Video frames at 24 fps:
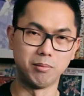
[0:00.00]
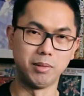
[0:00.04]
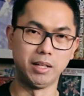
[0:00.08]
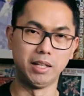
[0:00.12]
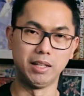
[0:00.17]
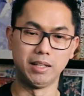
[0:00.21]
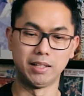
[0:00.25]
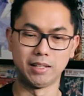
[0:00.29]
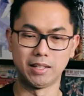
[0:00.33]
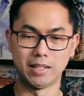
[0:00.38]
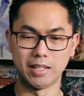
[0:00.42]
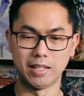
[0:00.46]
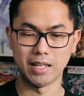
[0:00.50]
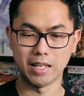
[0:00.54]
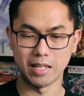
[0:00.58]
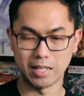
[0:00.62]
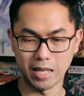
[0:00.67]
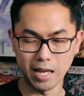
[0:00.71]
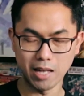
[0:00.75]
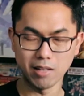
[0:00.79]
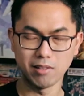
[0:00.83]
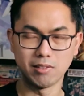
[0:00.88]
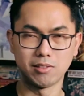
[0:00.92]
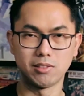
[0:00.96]
But
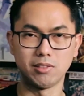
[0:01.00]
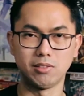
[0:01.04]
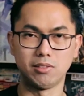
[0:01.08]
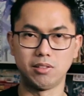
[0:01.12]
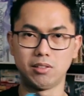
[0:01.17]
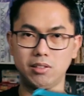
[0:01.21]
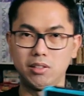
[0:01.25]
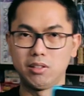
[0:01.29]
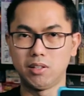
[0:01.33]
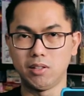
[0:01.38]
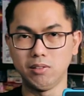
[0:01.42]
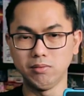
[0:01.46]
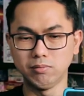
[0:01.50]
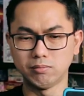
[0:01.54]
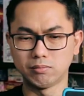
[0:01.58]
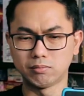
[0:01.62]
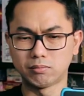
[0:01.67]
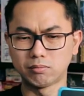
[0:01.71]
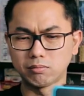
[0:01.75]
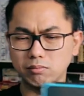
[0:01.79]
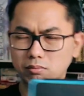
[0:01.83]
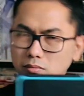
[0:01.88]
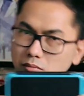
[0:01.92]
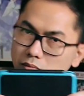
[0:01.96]
yeah, so there you go.
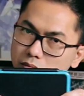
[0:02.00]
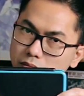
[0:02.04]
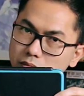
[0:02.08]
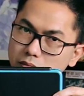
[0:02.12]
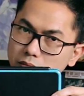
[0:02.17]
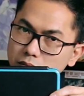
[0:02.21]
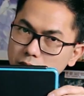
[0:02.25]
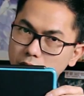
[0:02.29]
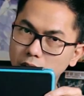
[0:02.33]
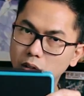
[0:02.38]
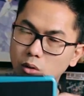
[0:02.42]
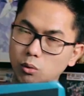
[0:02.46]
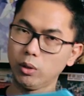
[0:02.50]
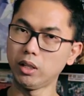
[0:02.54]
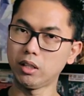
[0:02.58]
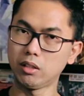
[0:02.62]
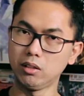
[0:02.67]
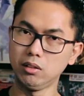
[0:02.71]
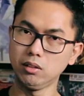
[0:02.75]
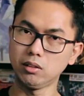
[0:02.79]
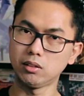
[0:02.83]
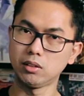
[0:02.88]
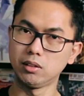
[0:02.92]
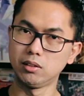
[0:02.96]
Quick
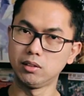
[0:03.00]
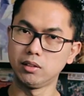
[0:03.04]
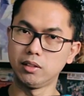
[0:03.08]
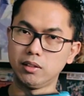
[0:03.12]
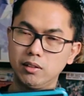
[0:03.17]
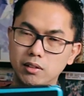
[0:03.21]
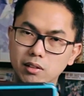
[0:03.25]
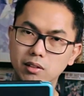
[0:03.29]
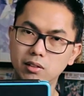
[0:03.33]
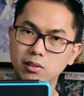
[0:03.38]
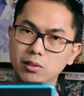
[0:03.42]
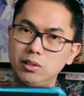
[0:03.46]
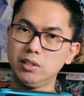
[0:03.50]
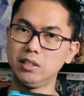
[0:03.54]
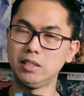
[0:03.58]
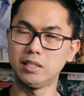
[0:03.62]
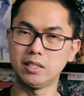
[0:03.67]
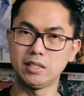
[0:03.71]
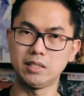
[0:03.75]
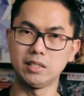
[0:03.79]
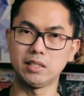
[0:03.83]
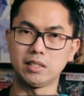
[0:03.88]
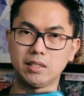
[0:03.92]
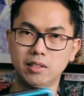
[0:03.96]
look at the
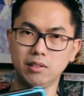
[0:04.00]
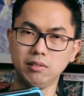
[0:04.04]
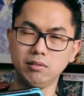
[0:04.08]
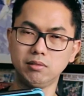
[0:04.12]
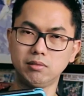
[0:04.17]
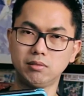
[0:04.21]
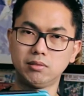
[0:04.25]
2DS XL.